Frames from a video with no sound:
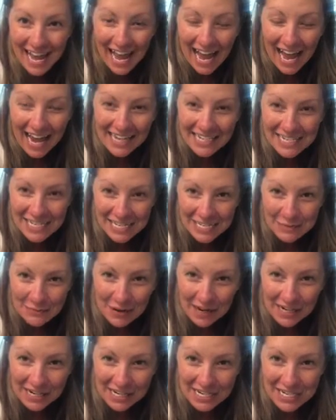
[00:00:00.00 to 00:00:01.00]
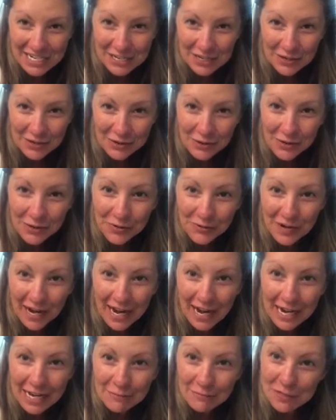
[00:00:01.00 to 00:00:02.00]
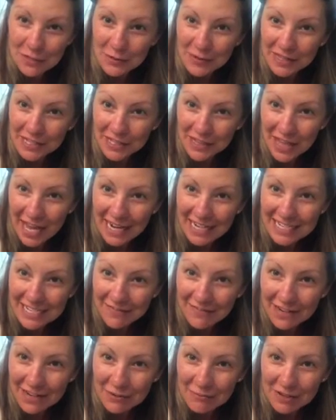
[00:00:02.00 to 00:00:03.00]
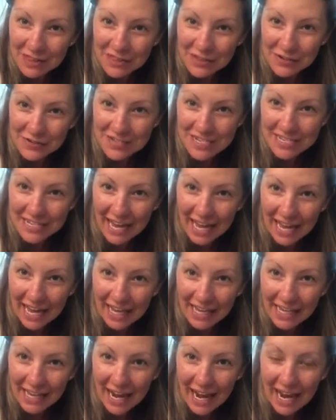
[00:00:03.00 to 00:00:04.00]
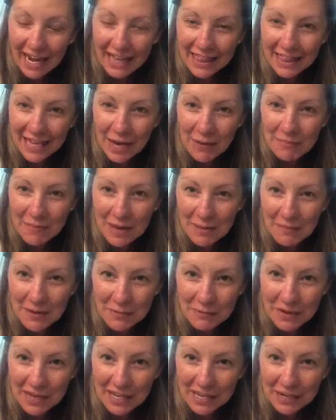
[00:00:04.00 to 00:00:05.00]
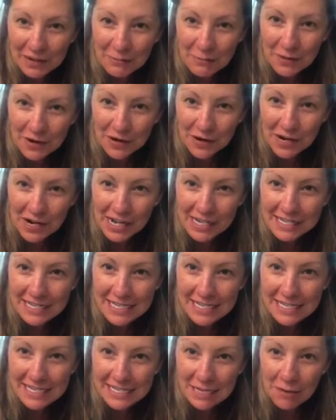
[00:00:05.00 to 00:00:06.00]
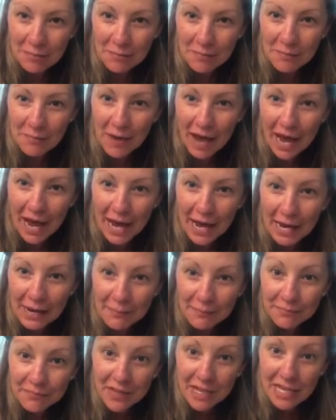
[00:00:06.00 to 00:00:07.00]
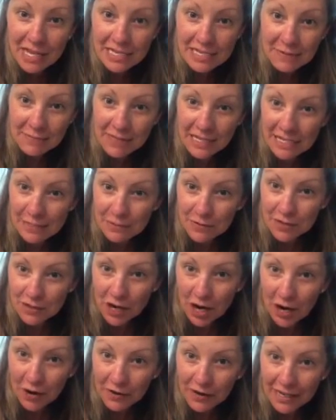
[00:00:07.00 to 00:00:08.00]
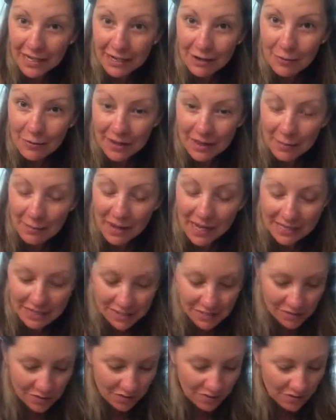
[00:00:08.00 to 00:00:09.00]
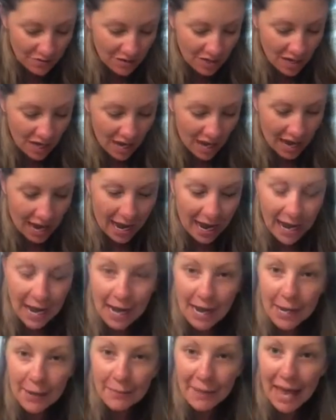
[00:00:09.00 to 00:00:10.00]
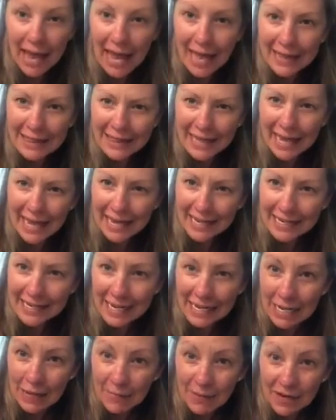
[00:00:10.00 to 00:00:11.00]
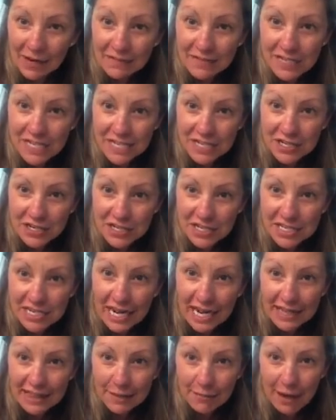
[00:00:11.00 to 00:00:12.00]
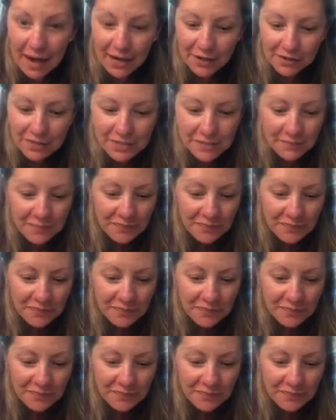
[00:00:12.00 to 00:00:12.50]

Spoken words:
I just wanted to do a little activity with you today. I thought maybe we could work on some things with drawing with a pencil and then getting a pair of scissors to cut them out.